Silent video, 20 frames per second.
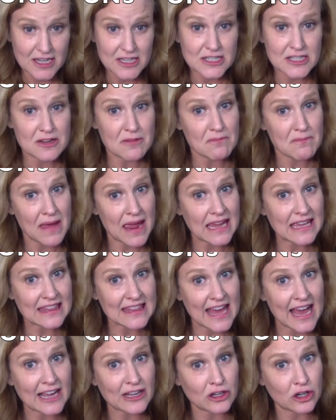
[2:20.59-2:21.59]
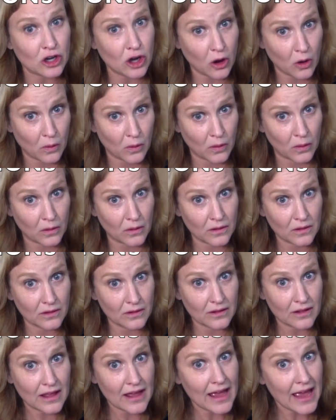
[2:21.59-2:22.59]
to make that goal
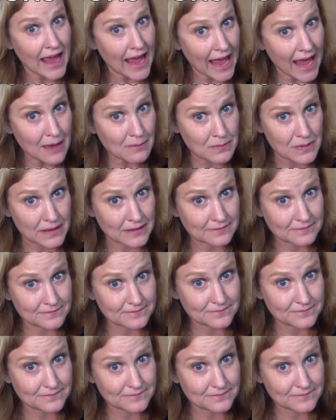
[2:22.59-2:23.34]
happen,